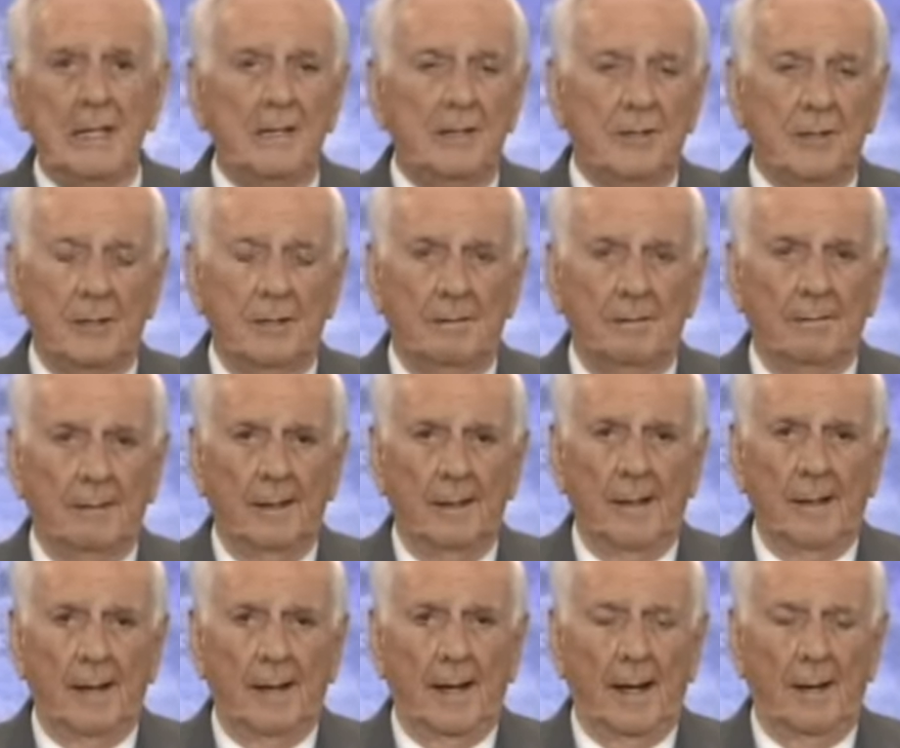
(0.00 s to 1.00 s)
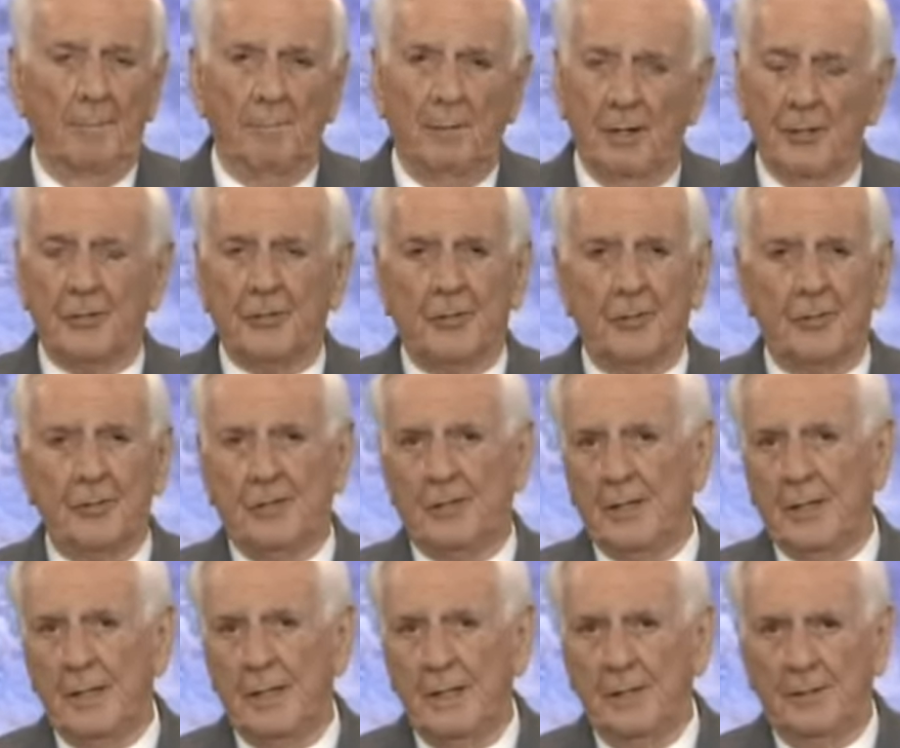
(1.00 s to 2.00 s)
seeds and, and
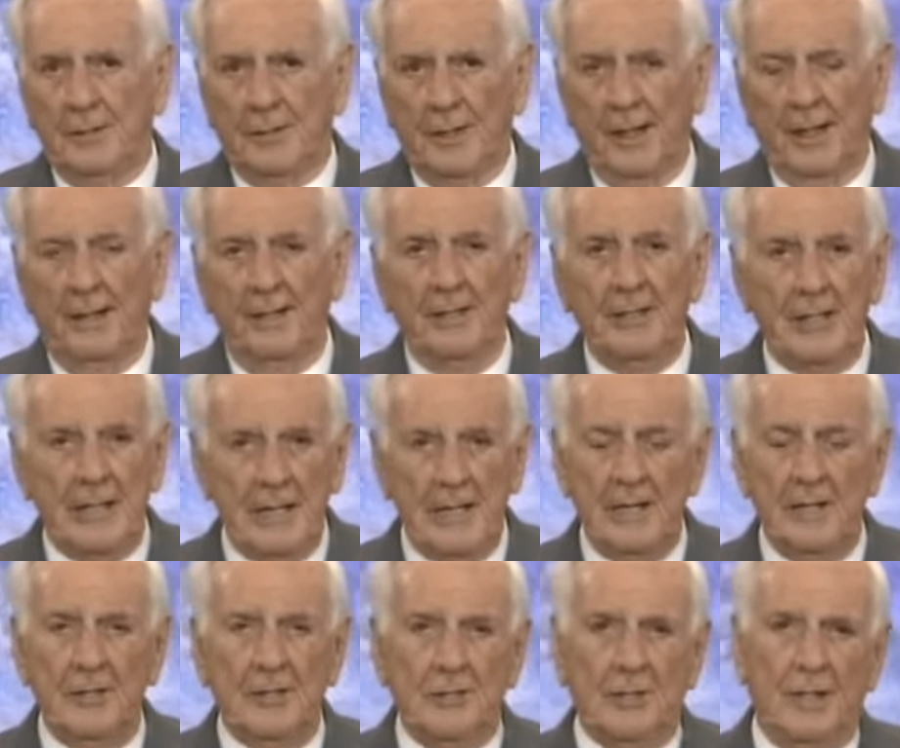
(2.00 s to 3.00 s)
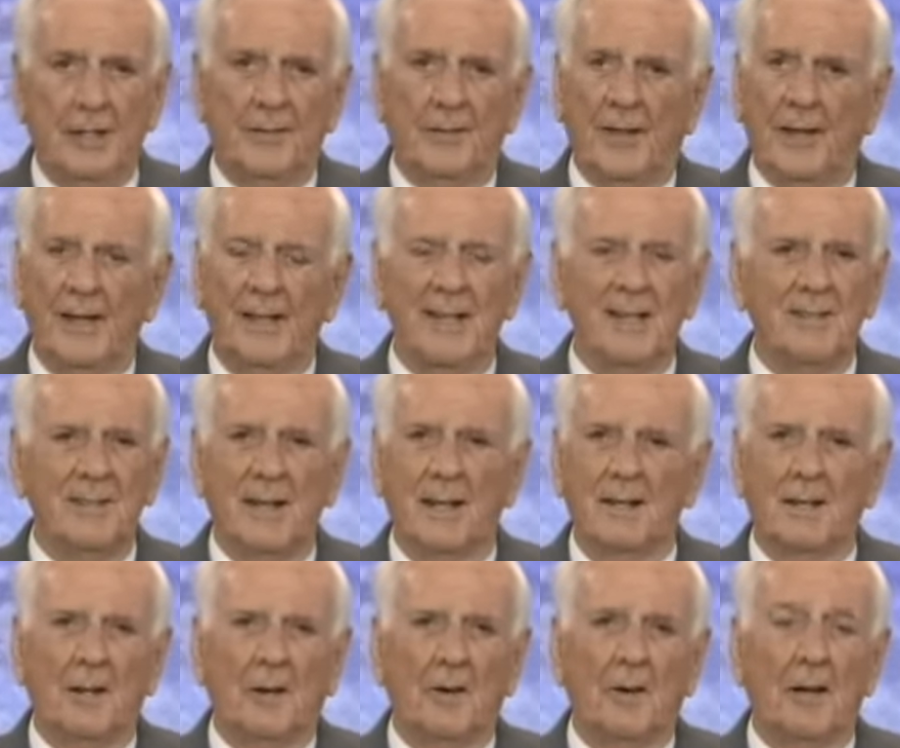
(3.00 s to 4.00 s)
mustard seeds and yeast and things. He's
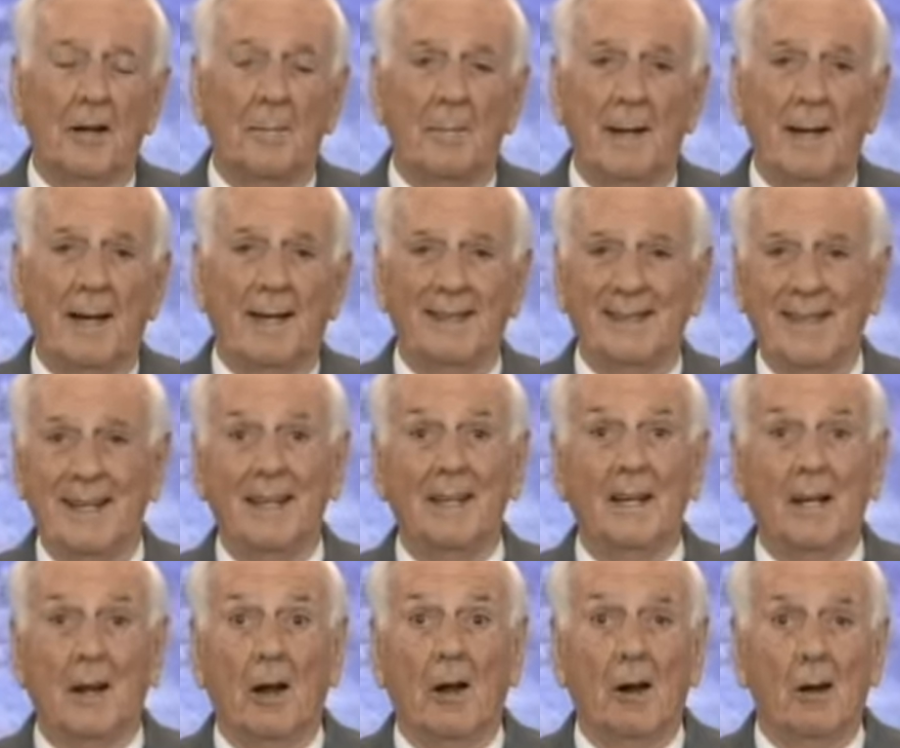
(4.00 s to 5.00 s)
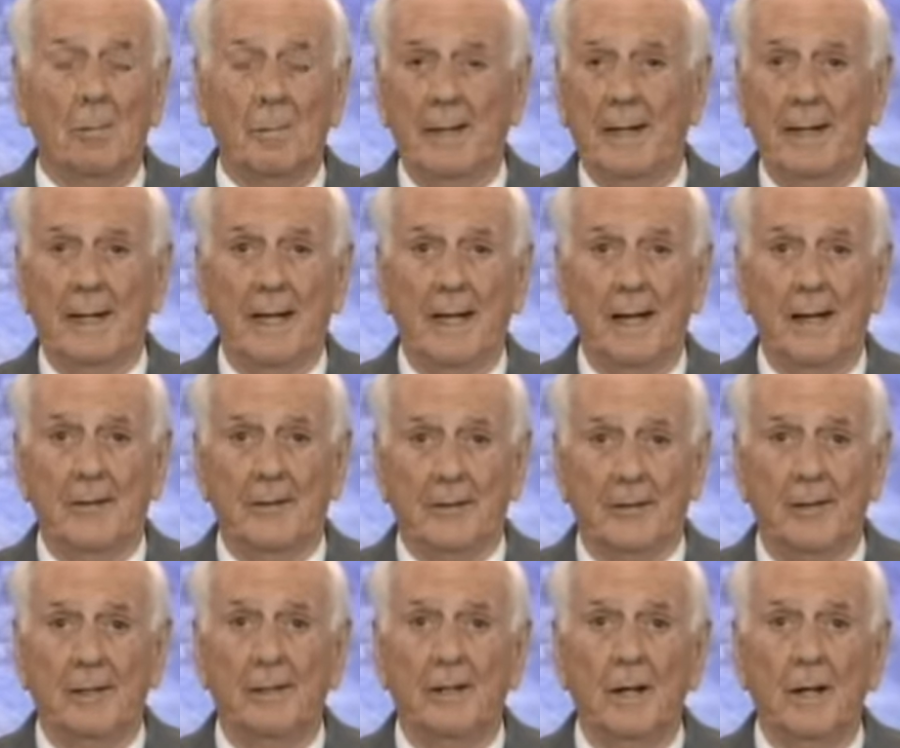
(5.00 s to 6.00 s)
not talking about getting an army
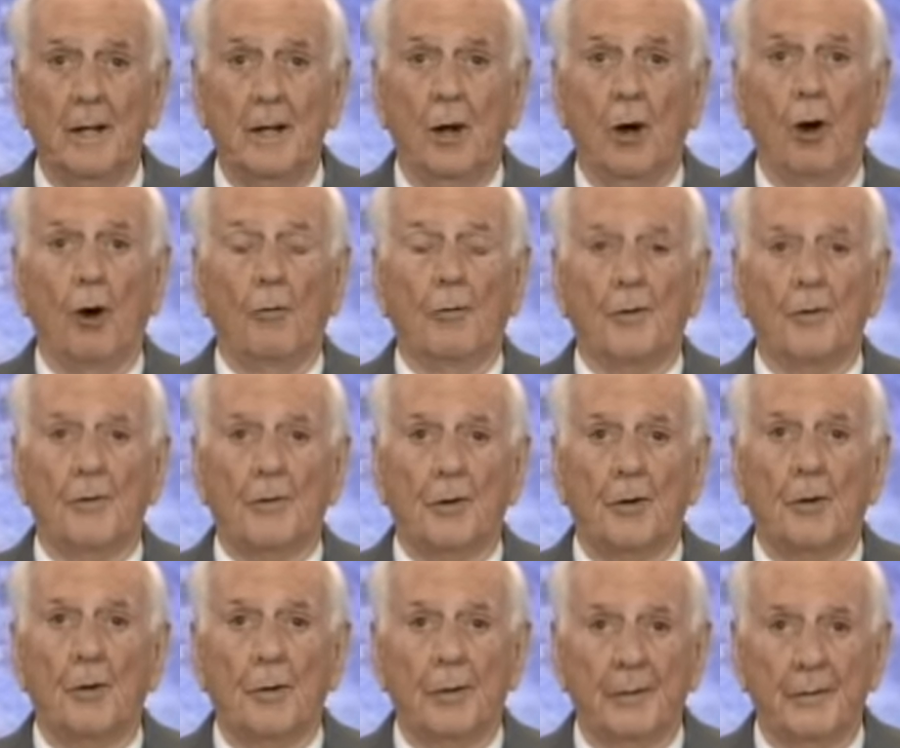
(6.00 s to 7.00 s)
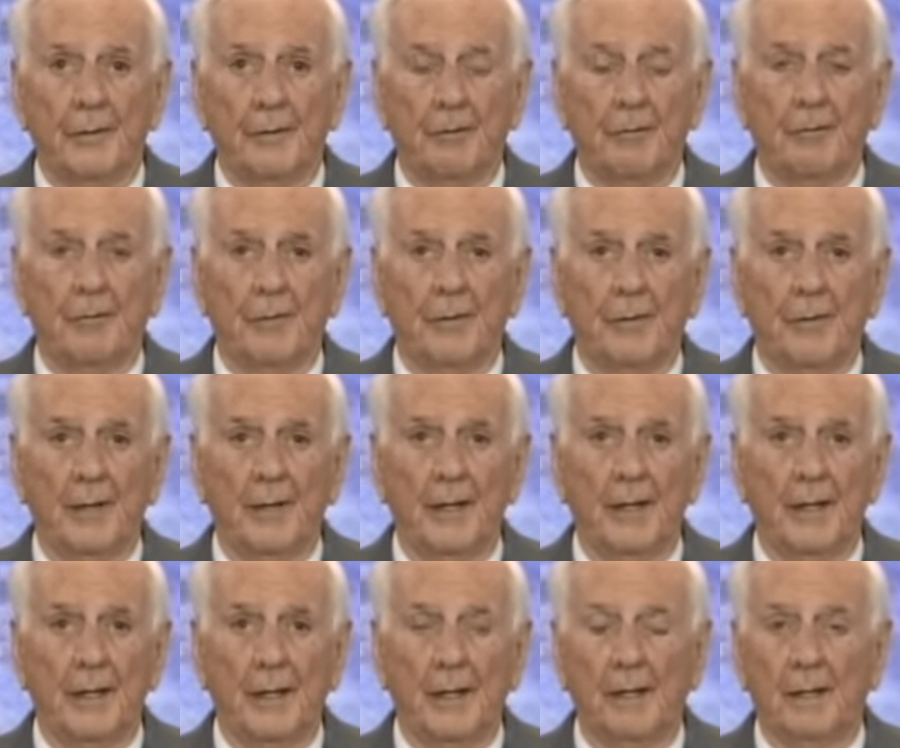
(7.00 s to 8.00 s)
together and overthrowing the,
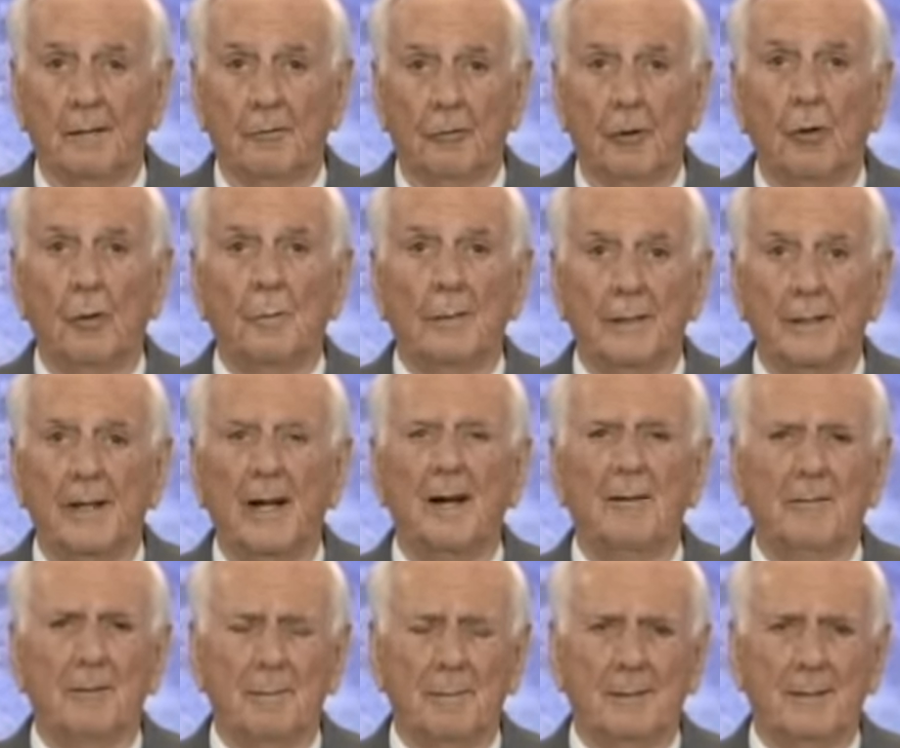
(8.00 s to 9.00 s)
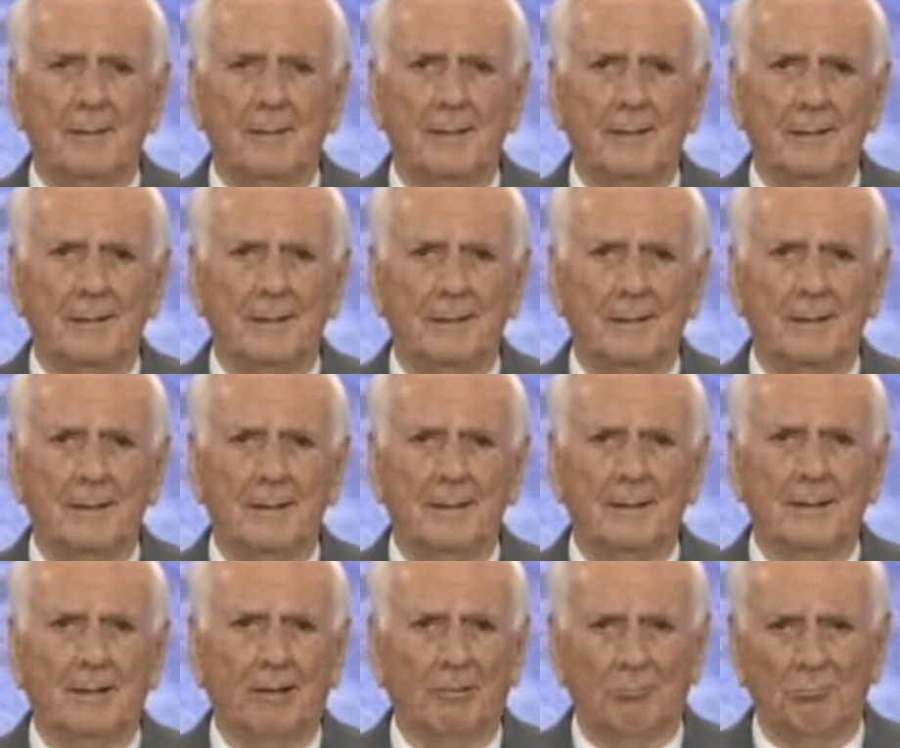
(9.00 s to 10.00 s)
the uh, Roman government.
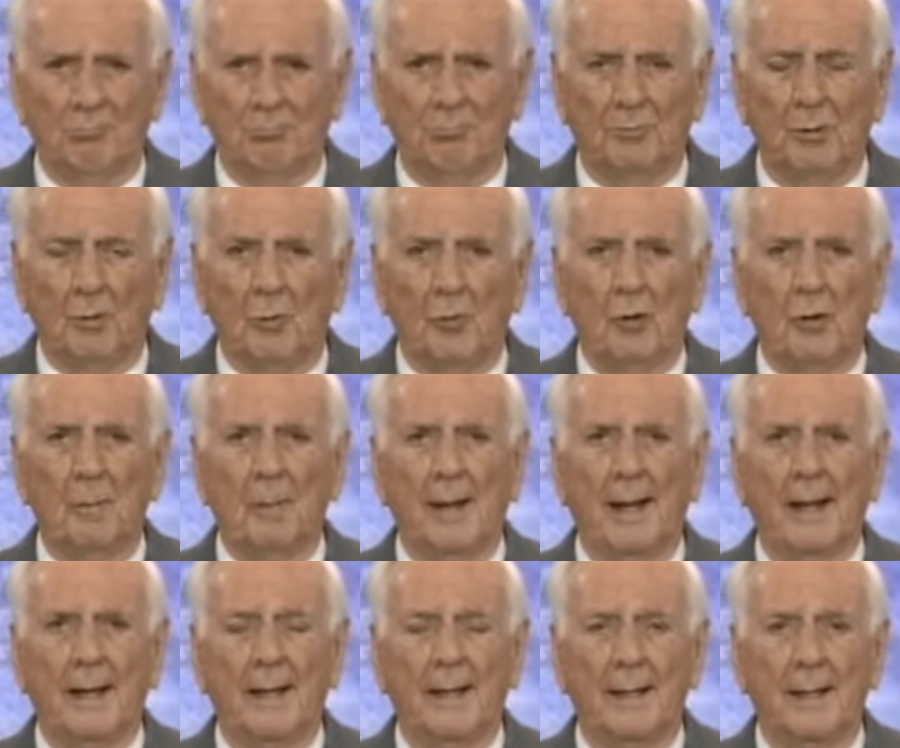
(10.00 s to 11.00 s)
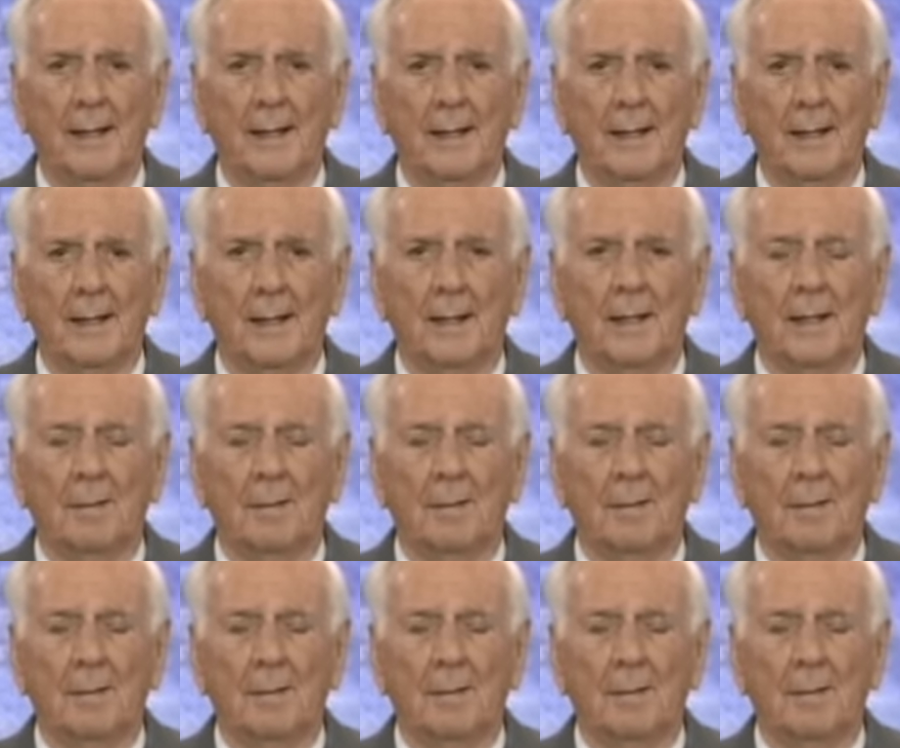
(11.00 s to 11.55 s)
So don't worry about it.